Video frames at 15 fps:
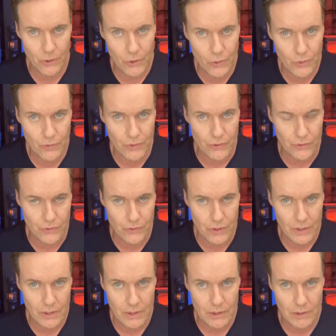Hoovers
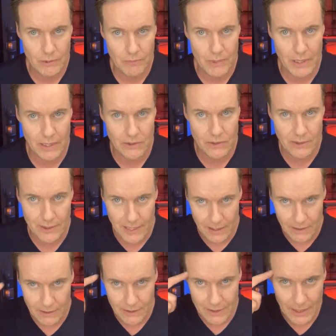because they
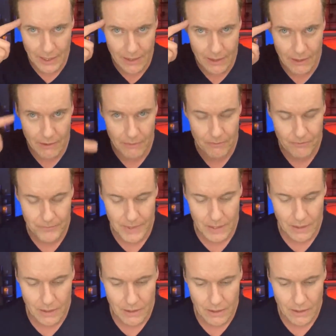think
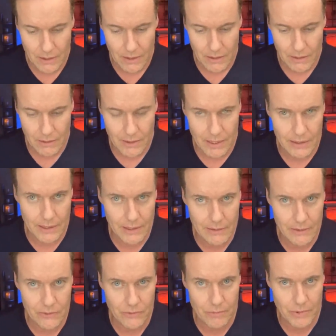they need
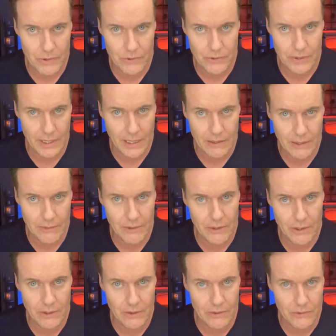this person. Now you have the
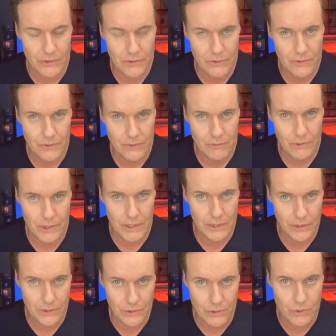knowledge. What are you
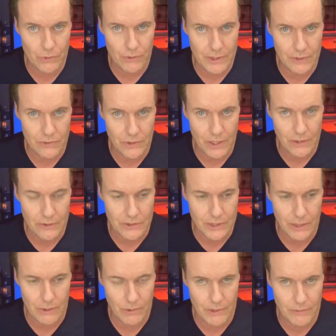going to do with this knowledge?
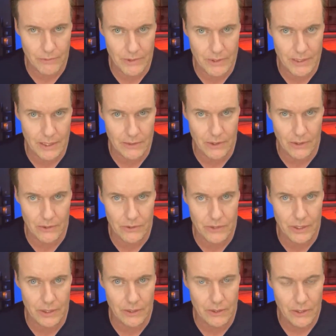Get away from the
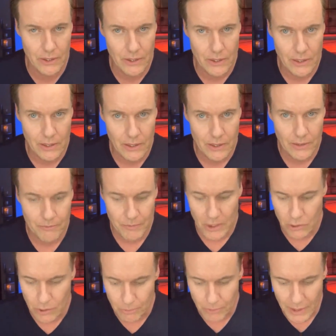technology. You
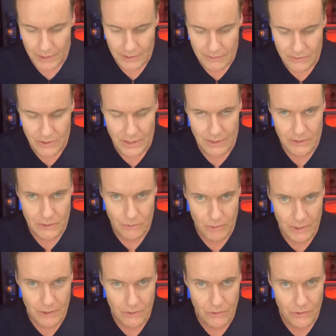can break this addiction
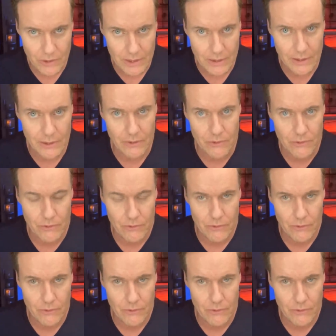within 30 days.